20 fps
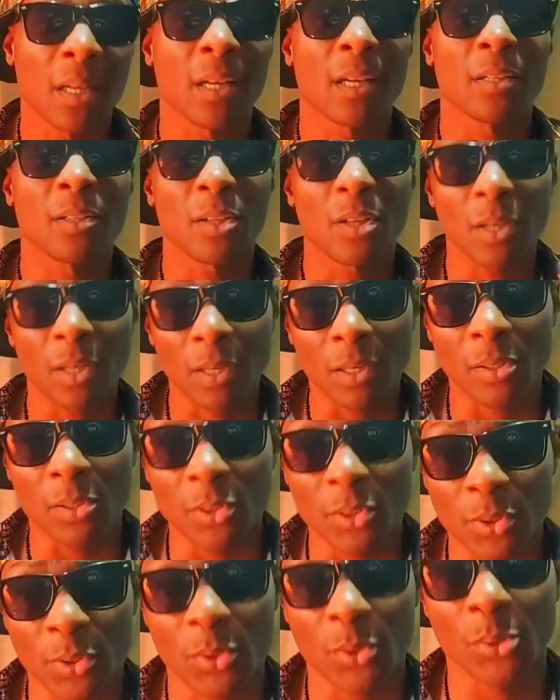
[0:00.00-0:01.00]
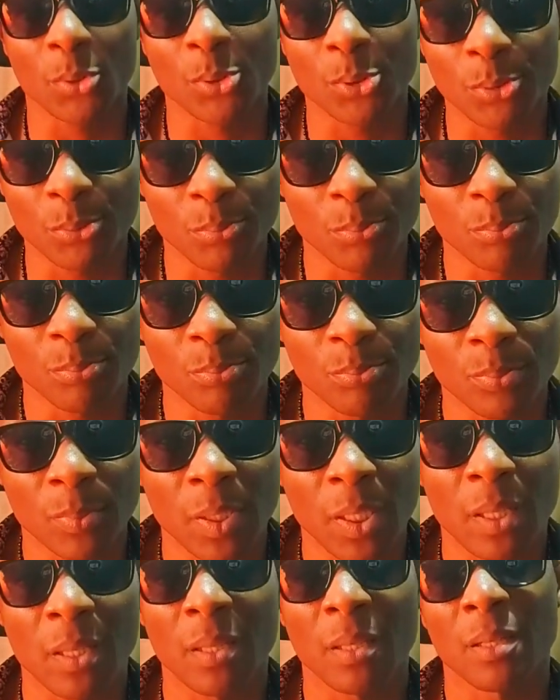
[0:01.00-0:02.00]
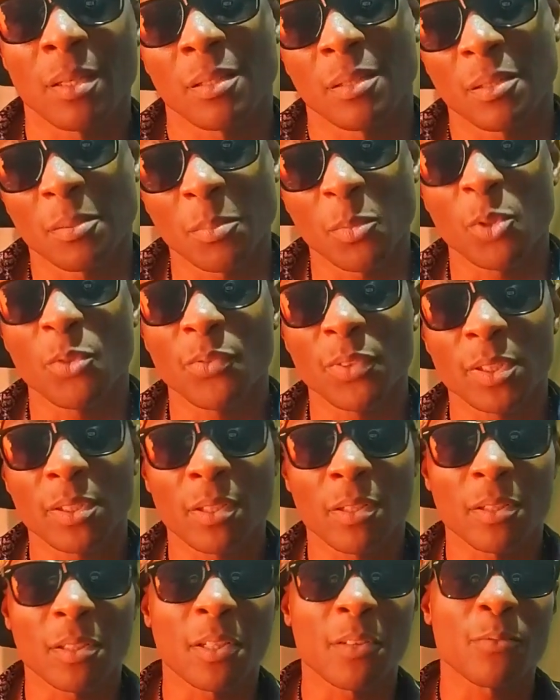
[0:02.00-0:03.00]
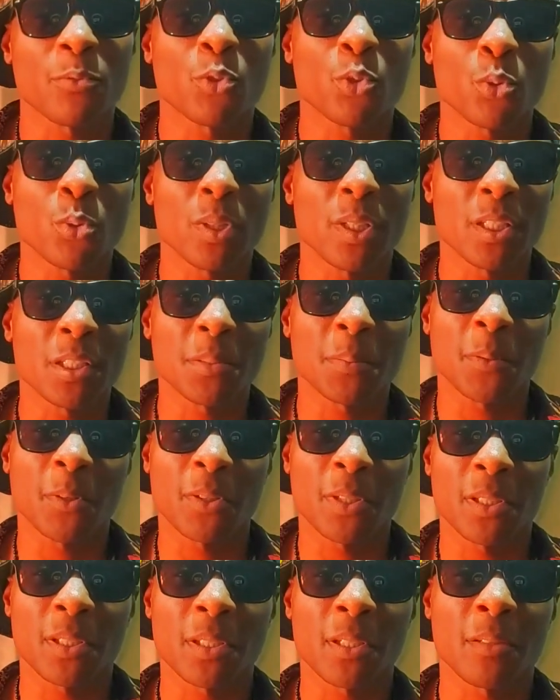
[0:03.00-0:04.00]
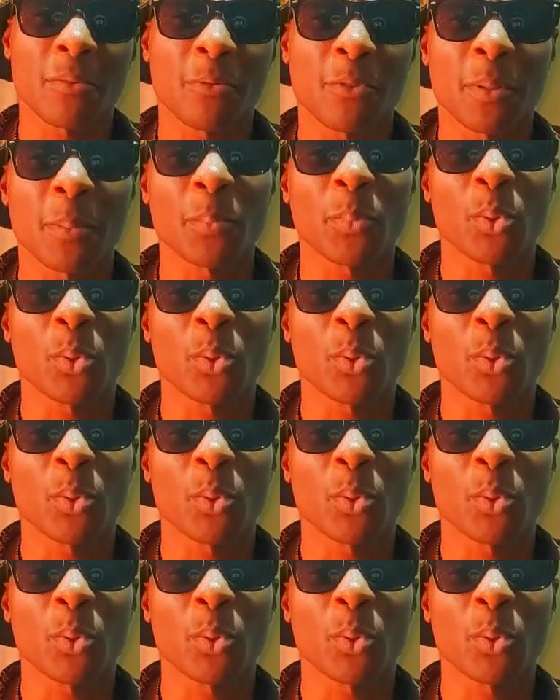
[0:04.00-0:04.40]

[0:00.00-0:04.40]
And also, the movie sort of drew inspiration from